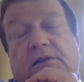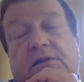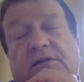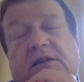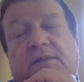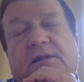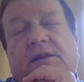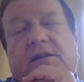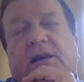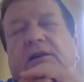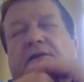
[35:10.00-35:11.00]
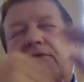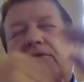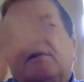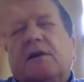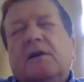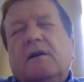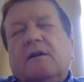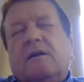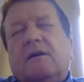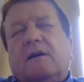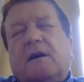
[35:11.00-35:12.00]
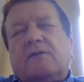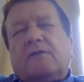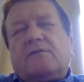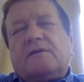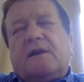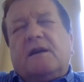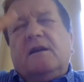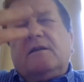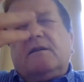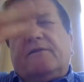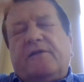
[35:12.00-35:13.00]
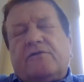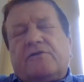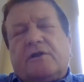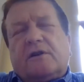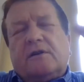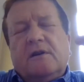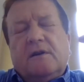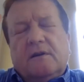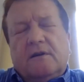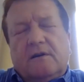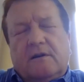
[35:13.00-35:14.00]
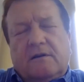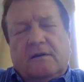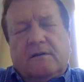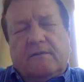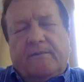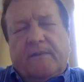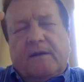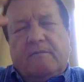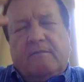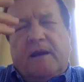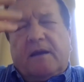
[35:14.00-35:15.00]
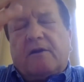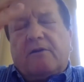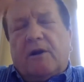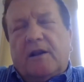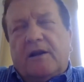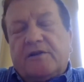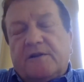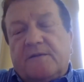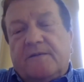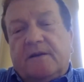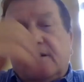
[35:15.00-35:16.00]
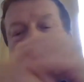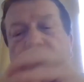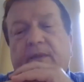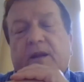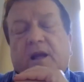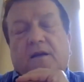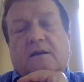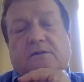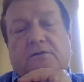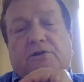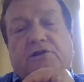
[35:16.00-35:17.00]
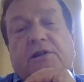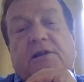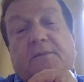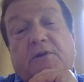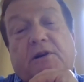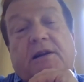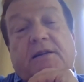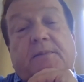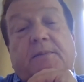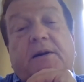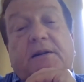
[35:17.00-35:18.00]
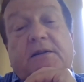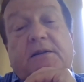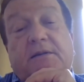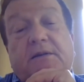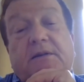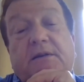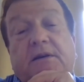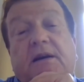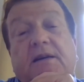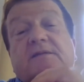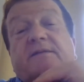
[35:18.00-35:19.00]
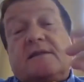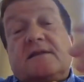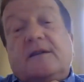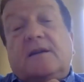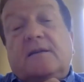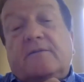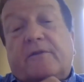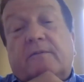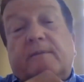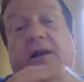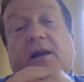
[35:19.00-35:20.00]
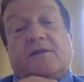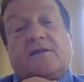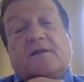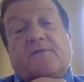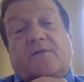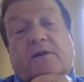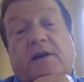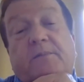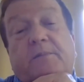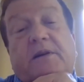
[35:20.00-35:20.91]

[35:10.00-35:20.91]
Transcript: seems that they could, in the future, make coalitions with the Social Democratic Party, as we see from elections for their